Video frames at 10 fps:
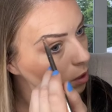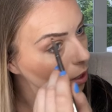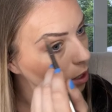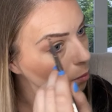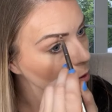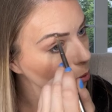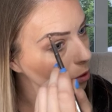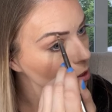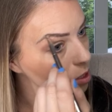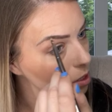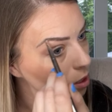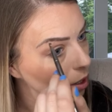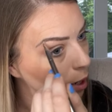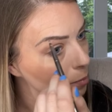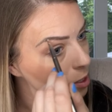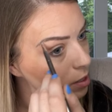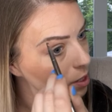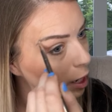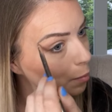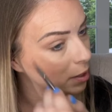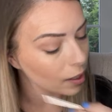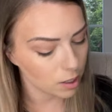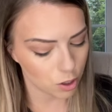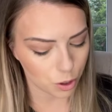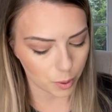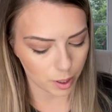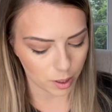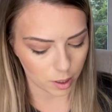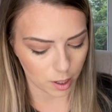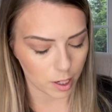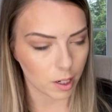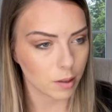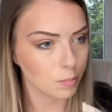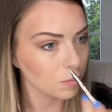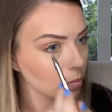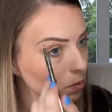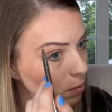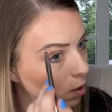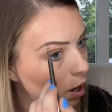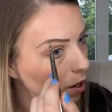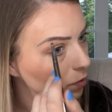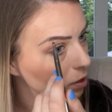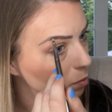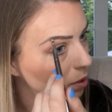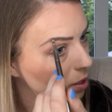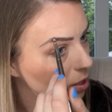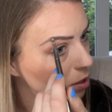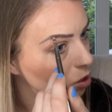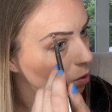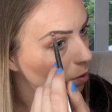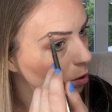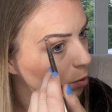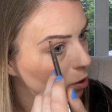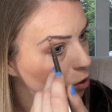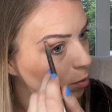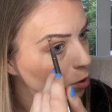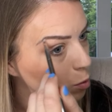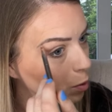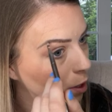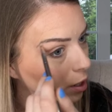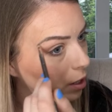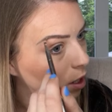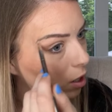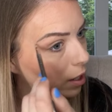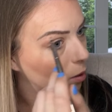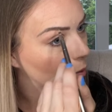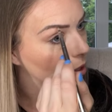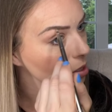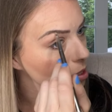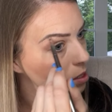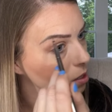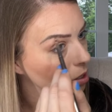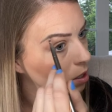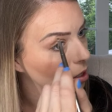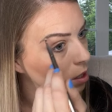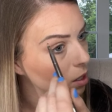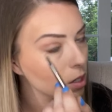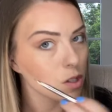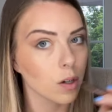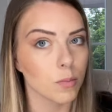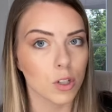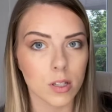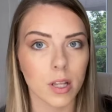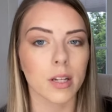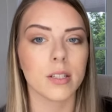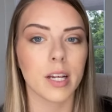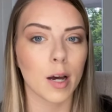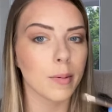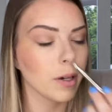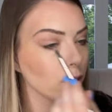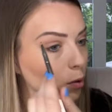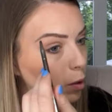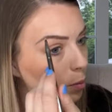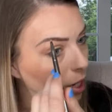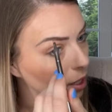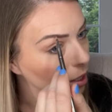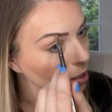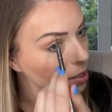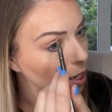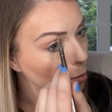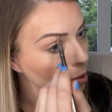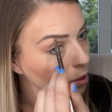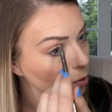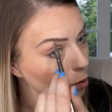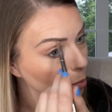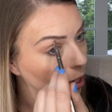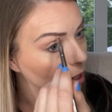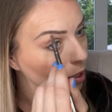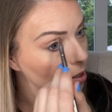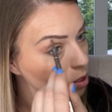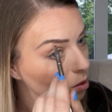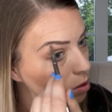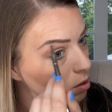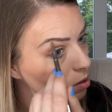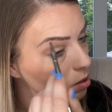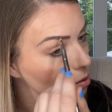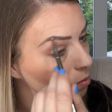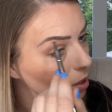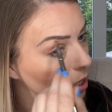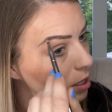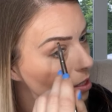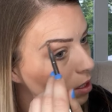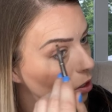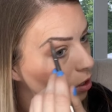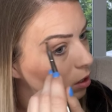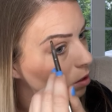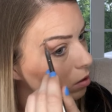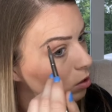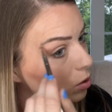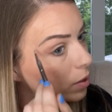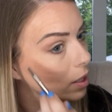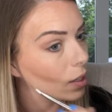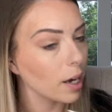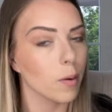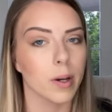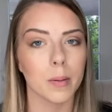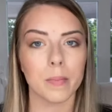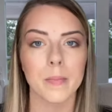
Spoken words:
And I'm dabbing into it often because I don't want to put too much product all at once. So I'm just like dabbing, going back in, dabbing, going back in. So it's easier doing it that way.